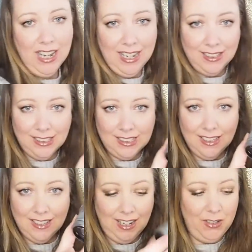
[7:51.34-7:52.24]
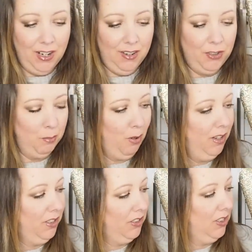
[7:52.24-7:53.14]
lens and you have your
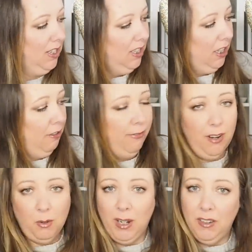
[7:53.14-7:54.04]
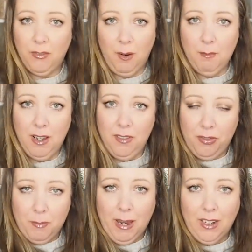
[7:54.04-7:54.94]
product kind of far away from
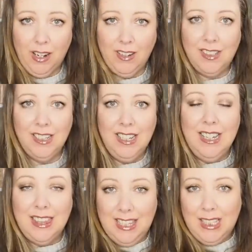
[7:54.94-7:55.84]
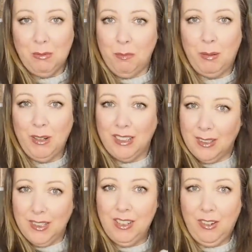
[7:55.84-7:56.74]
the background, this will blur,
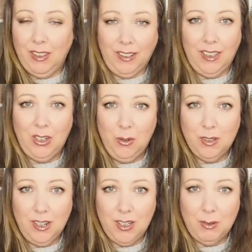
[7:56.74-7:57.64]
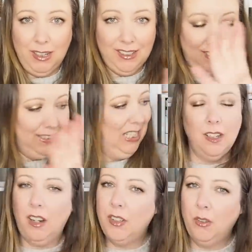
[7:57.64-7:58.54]
this will give all like the gold kind of twinkles.
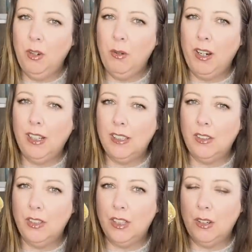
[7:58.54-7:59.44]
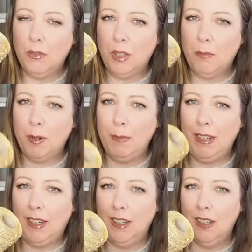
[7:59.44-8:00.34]
I don't know where else does those, but I'm
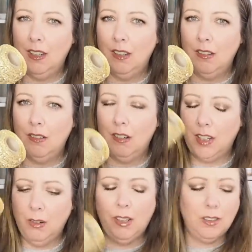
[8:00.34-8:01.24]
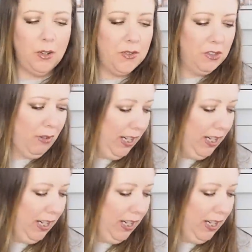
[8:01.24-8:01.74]
thinking, I know I got those in the